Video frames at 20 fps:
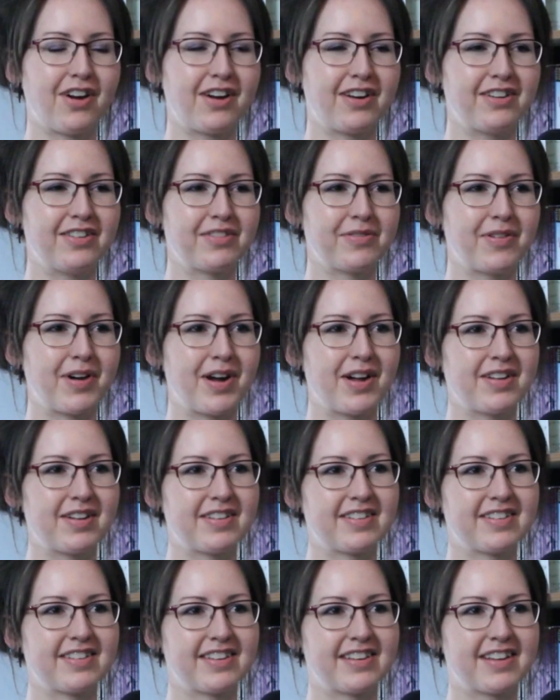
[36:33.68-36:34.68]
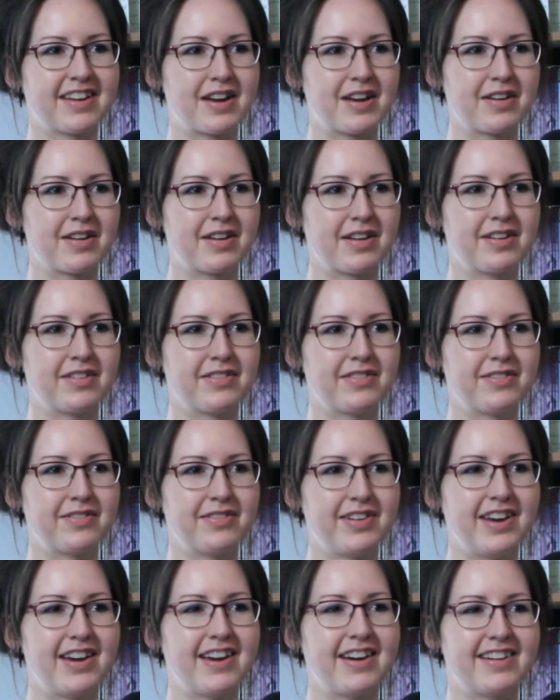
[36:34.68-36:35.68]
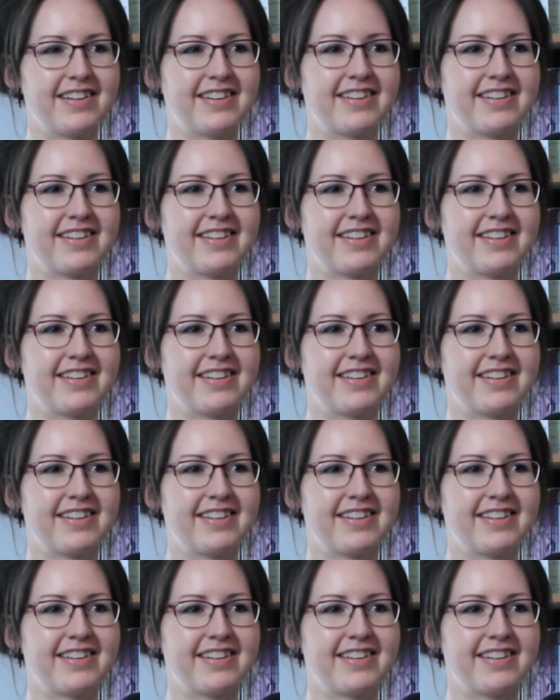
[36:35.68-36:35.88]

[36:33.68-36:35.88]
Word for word: as well. Oh yeah, yeah.